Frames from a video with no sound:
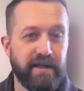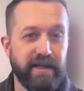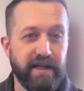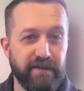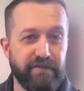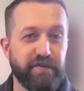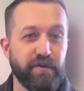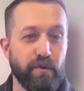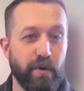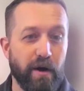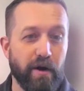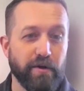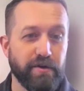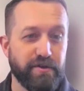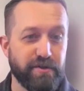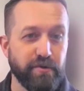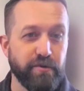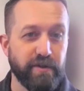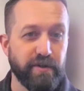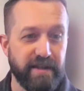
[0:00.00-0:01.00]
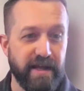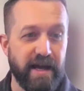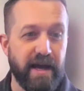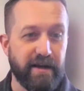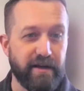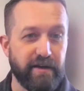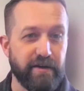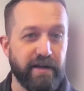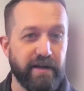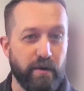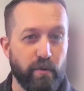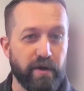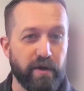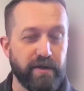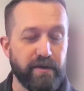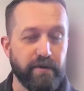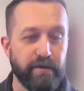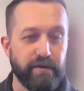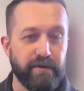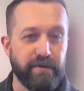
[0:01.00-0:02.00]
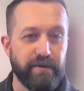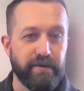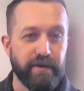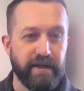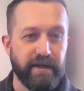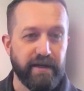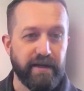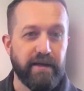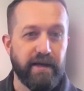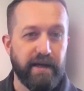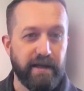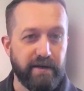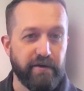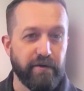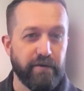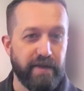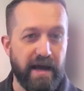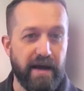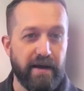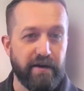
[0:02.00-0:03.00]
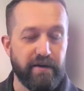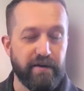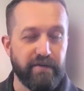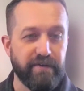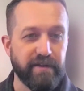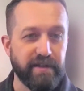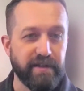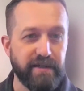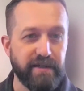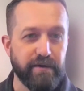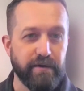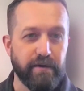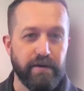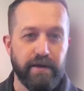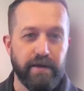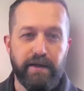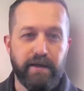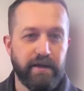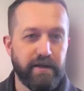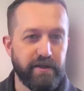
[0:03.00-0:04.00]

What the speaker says: if you are truly that good at what you're doing and you're that good of a leader,